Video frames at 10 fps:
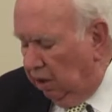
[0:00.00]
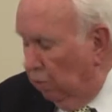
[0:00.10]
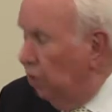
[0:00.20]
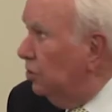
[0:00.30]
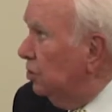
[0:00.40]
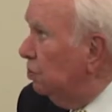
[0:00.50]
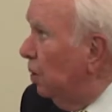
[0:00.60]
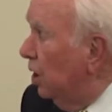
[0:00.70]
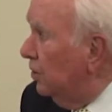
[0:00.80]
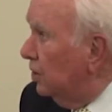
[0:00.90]
which is
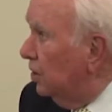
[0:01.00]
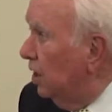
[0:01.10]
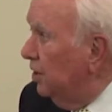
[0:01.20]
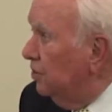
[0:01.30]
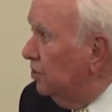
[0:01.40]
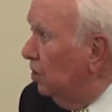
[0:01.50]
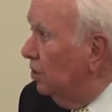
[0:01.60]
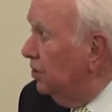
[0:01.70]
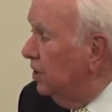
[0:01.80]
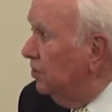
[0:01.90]
part of the garden's
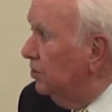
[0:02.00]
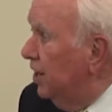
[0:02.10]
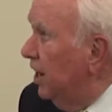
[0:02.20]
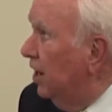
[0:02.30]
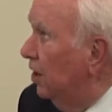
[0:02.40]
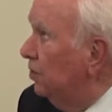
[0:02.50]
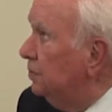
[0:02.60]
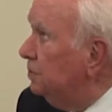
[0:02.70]
holdings now.